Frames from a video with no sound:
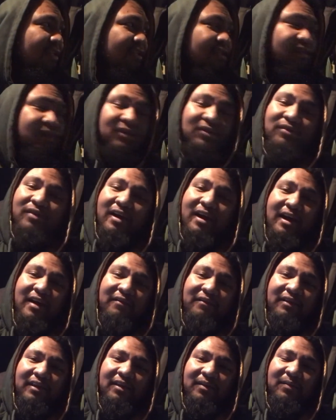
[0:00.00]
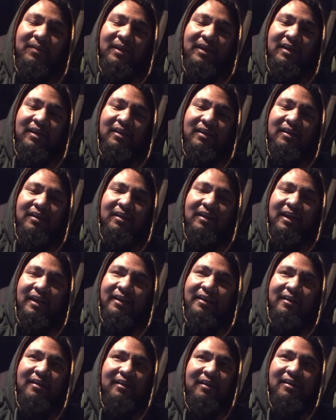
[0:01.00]
to drive in, man.
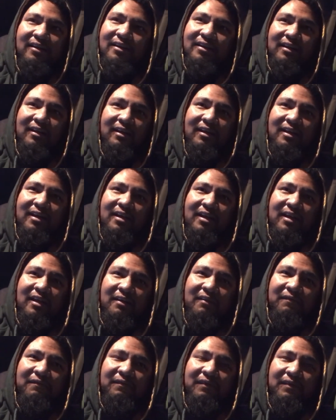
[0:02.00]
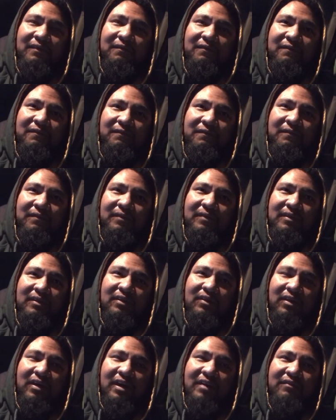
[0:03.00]
Like if
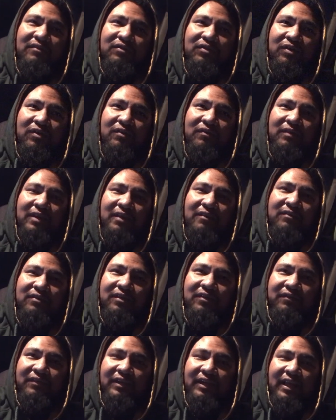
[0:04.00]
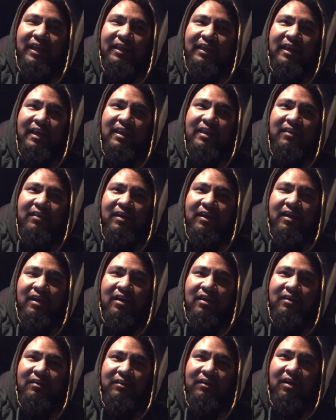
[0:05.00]
I've driven like
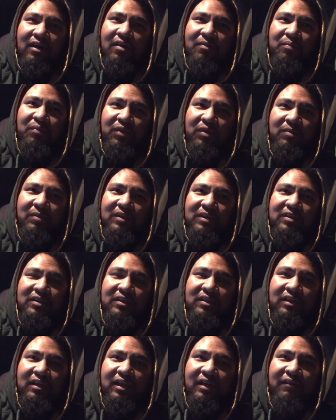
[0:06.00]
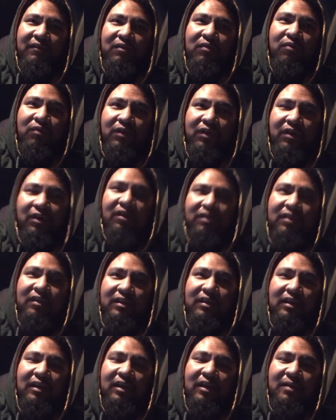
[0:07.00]
pretty much everywhere on
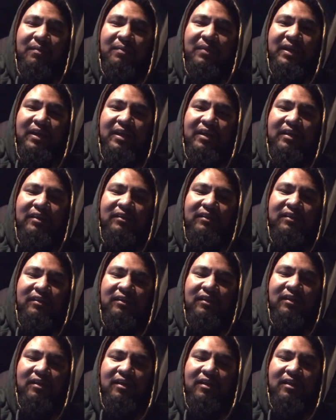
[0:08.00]
the Mideast,